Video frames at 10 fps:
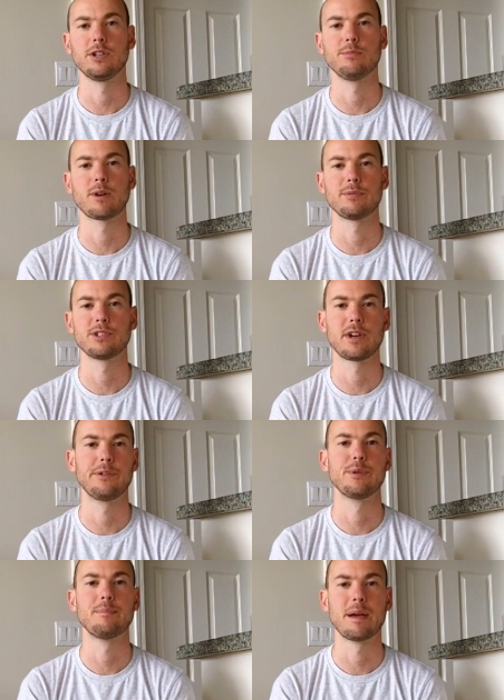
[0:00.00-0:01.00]
he'd probably try
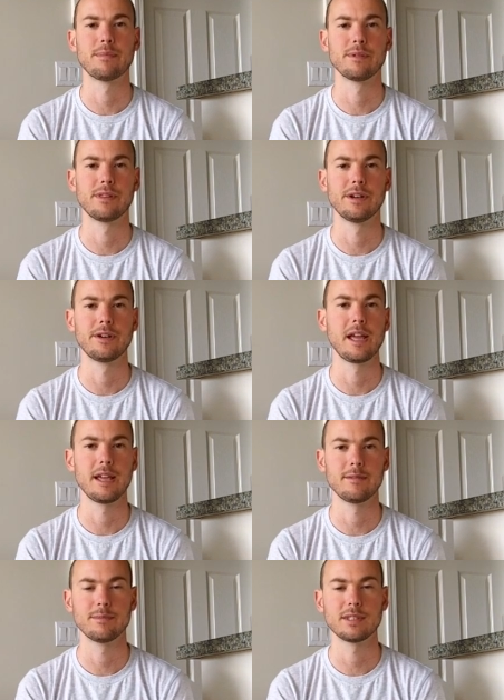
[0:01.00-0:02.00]
and remember their
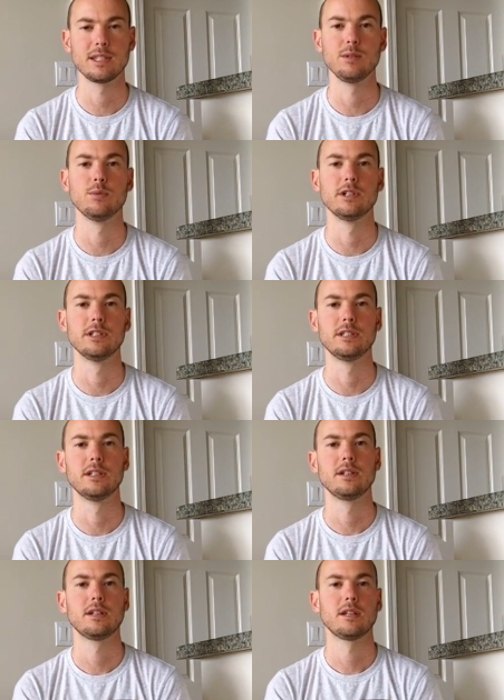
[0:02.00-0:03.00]
names. He would
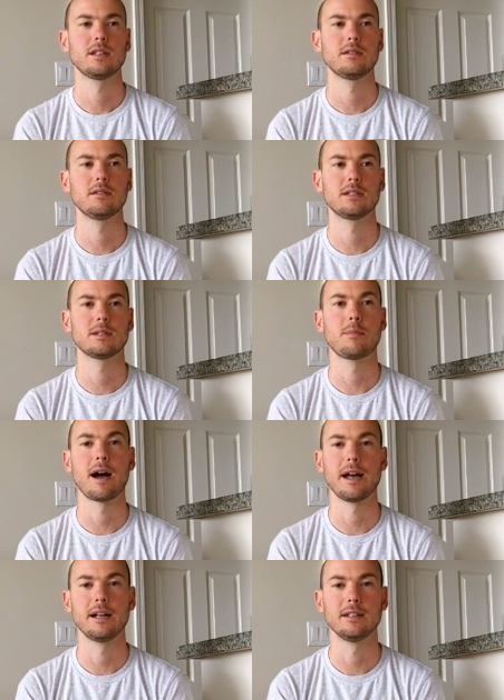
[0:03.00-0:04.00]

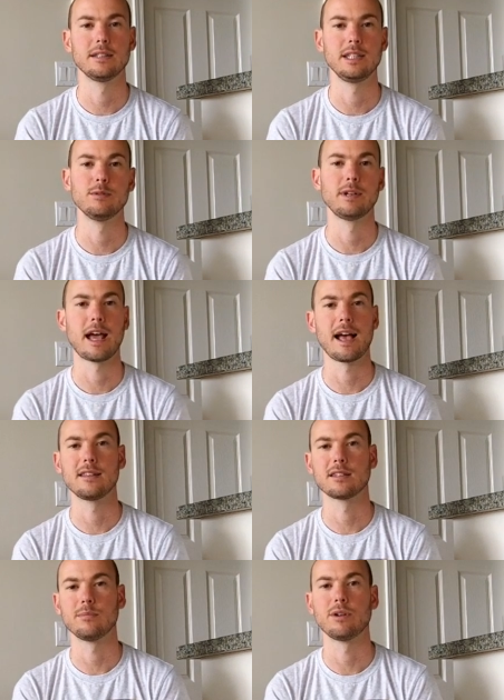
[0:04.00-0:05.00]
smile. He would
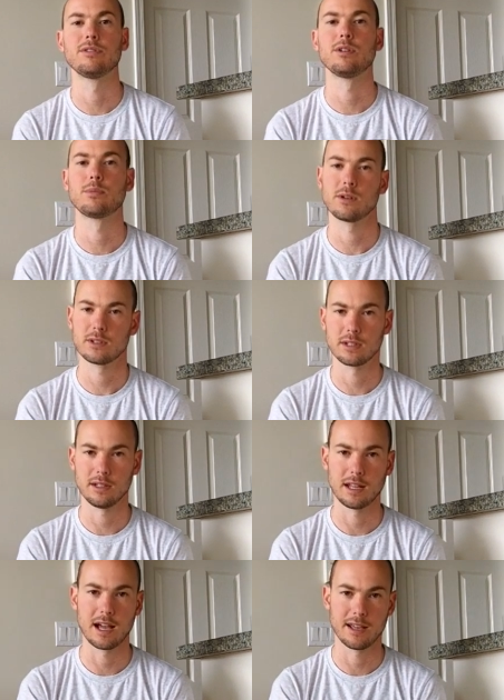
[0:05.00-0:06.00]
ask about their
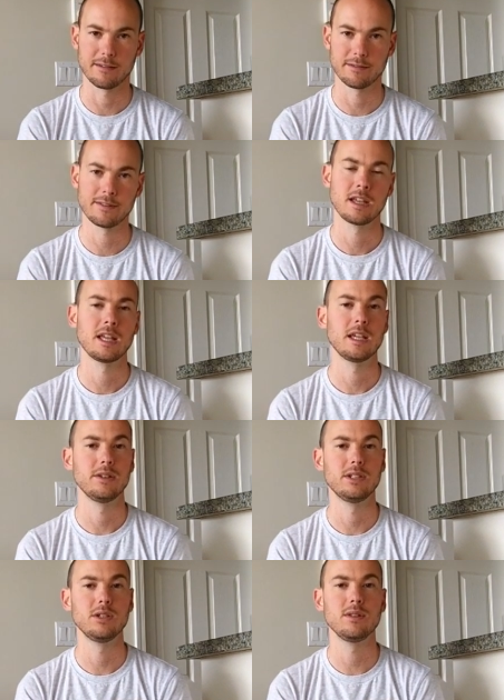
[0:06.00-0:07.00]
personal life.
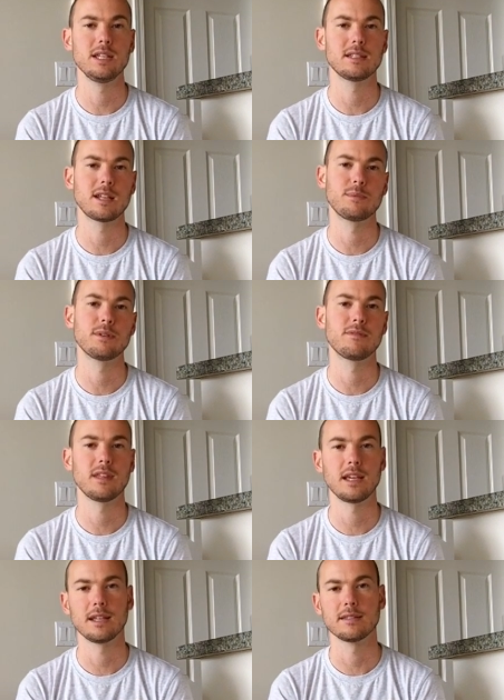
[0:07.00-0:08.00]
He would do these types of
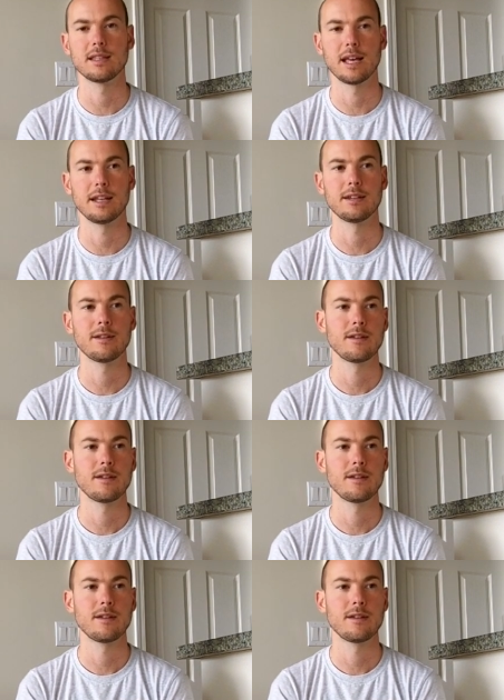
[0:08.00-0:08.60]
things that